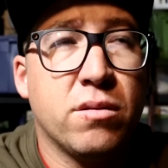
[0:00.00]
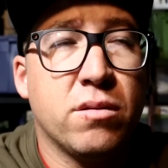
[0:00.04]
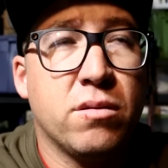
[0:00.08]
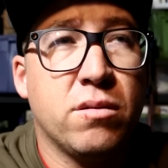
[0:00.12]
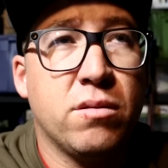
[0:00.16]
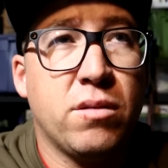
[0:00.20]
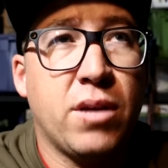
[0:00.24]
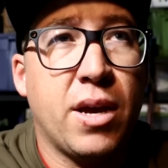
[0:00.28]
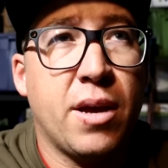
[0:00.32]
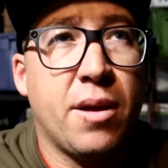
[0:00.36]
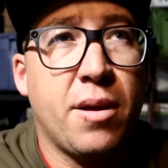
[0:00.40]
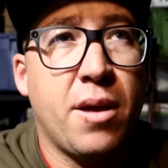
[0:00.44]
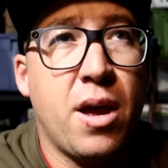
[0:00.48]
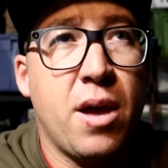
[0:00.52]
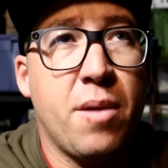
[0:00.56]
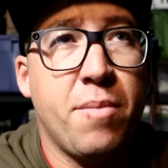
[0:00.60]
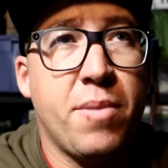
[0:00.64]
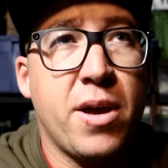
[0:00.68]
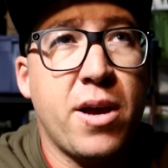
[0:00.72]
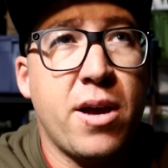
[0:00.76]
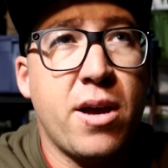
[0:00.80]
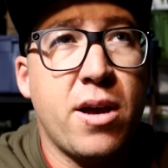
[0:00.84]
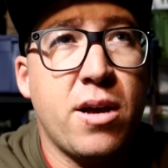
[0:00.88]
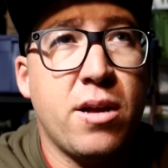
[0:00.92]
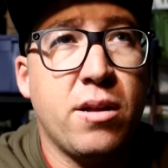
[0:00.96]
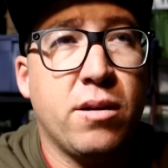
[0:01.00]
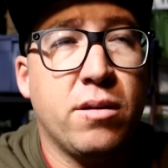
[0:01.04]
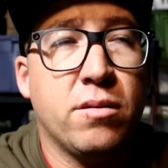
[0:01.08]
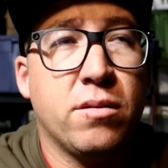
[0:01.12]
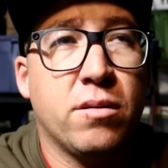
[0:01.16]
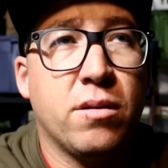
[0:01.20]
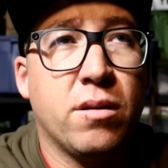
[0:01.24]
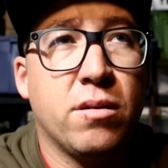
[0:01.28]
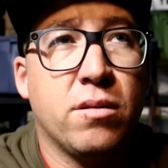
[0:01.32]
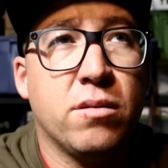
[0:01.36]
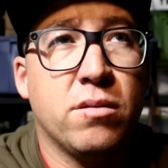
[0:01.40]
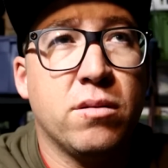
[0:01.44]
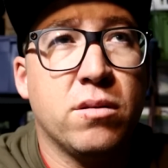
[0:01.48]
Yeah, about
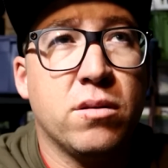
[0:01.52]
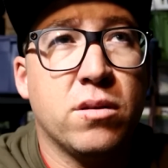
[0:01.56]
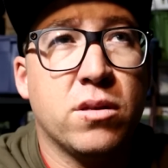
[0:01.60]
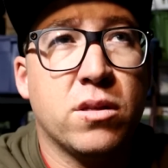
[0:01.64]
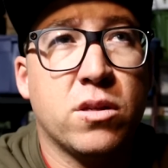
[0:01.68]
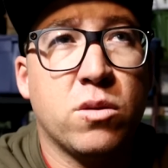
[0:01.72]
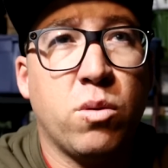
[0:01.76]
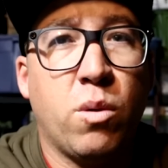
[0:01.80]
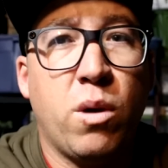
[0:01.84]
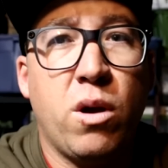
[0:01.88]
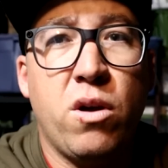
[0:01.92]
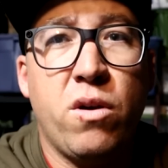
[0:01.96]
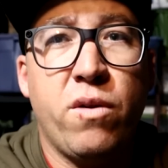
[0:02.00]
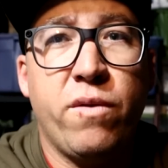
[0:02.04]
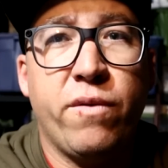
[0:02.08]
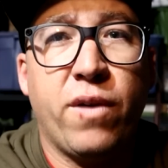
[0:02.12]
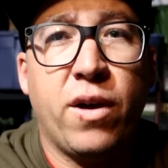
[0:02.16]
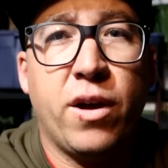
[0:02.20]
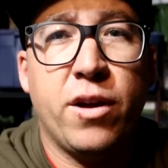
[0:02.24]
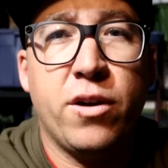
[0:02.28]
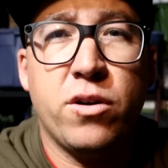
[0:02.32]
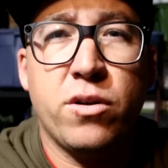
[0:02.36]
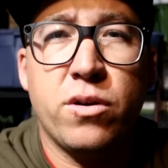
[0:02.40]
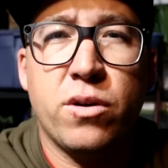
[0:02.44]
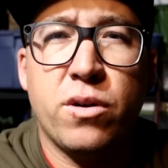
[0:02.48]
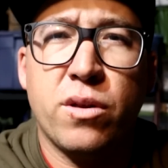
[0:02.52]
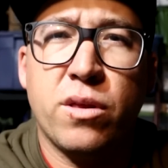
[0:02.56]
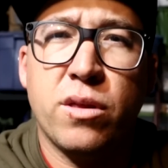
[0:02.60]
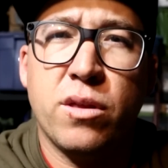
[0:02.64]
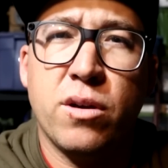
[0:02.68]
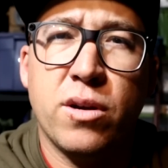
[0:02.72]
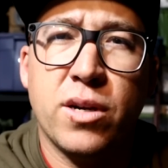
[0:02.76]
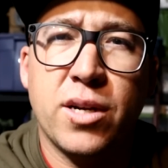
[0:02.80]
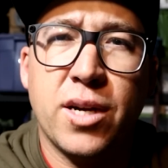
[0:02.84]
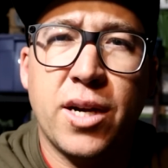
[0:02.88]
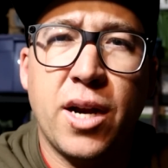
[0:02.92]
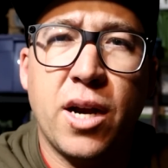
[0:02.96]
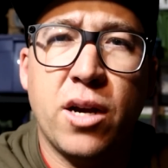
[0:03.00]
1,200 or
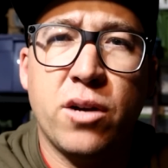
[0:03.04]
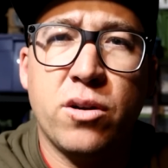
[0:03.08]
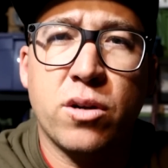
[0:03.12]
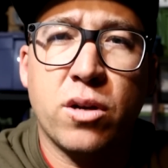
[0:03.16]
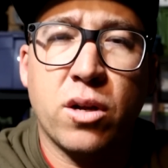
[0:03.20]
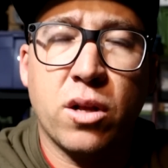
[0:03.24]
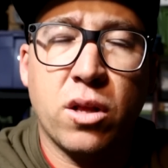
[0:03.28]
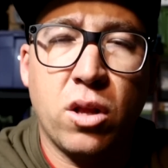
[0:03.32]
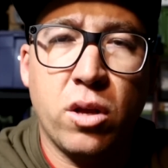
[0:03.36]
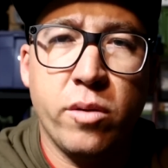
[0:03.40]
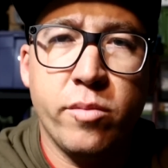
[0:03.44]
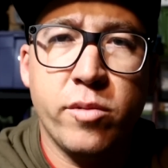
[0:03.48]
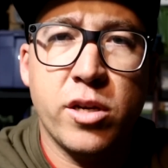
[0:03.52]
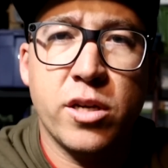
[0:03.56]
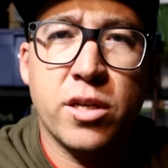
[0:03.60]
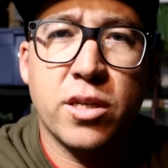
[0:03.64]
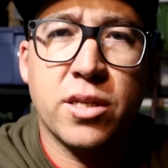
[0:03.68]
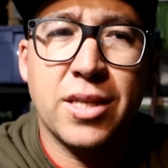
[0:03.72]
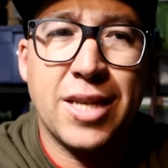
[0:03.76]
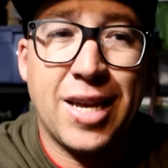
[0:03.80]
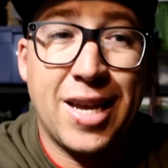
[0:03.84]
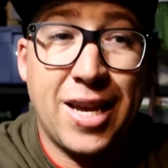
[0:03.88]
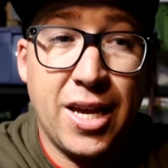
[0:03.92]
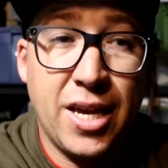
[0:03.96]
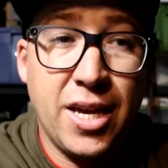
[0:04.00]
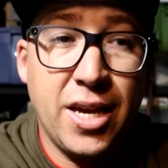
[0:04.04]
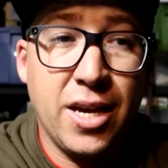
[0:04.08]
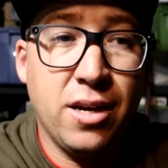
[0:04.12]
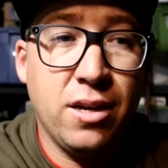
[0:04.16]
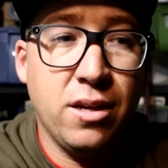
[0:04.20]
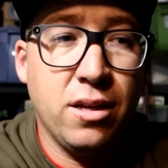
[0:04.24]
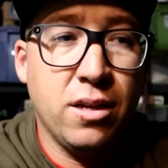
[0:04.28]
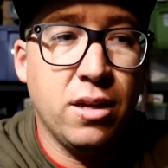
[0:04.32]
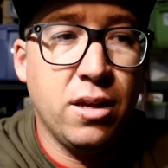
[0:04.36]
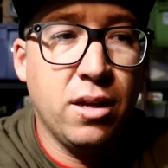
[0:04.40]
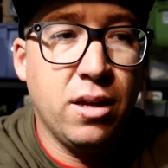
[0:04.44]
1,300 kilometers to here.